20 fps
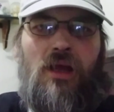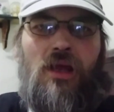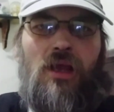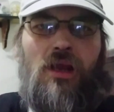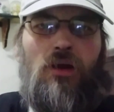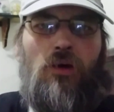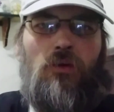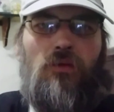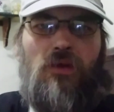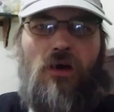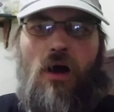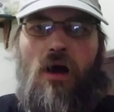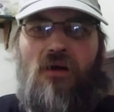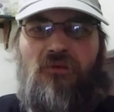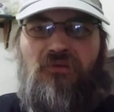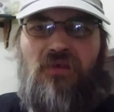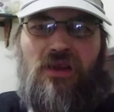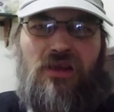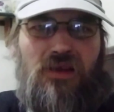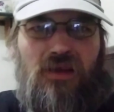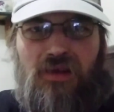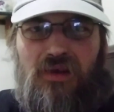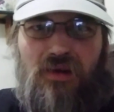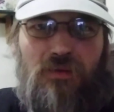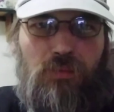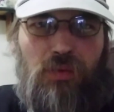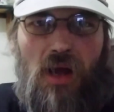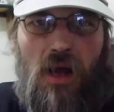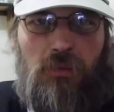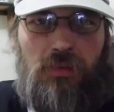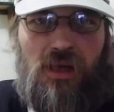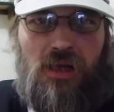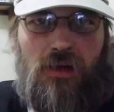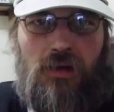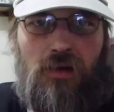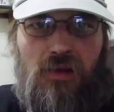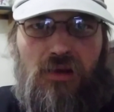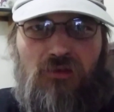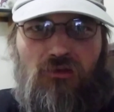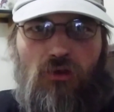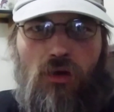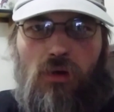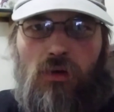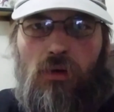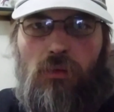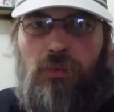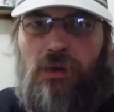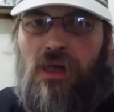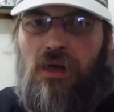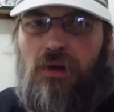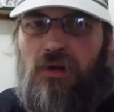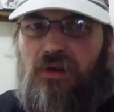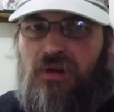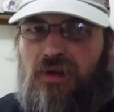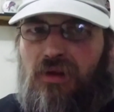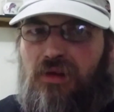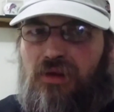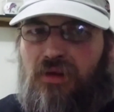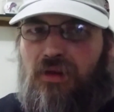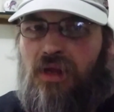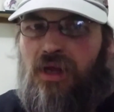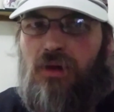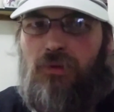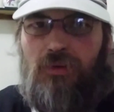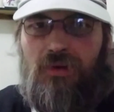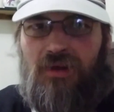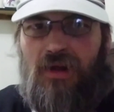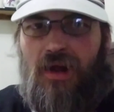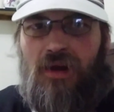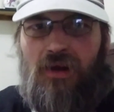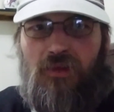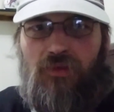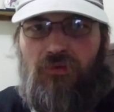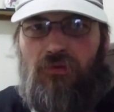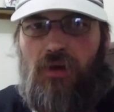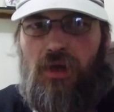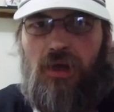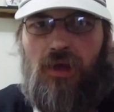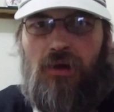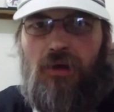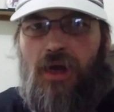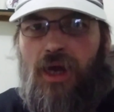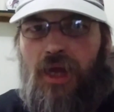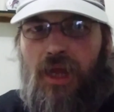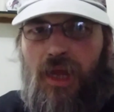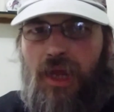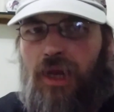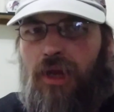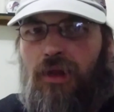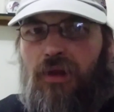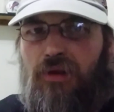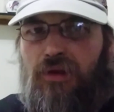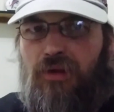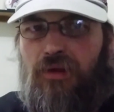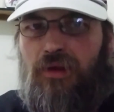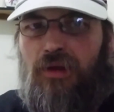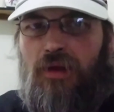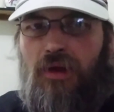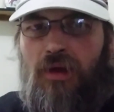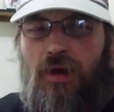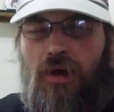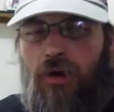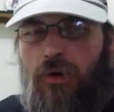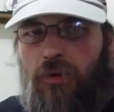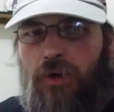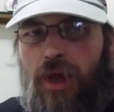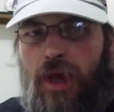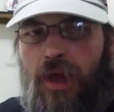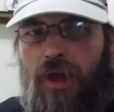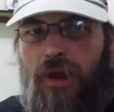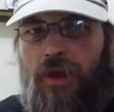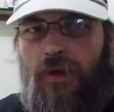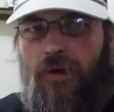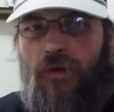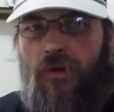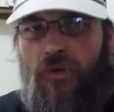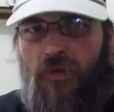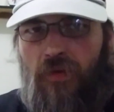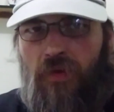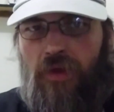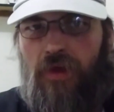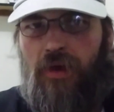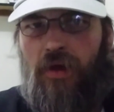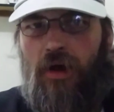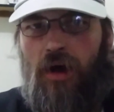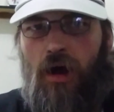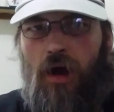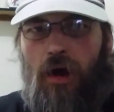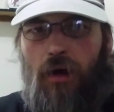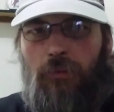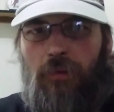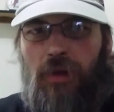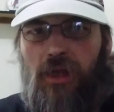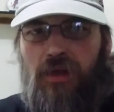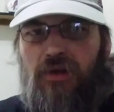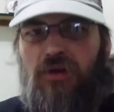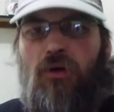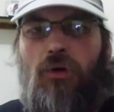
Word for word: you know, the offenses are probably going to struggle because this league was on a three year hiatus. Okay. Um, it's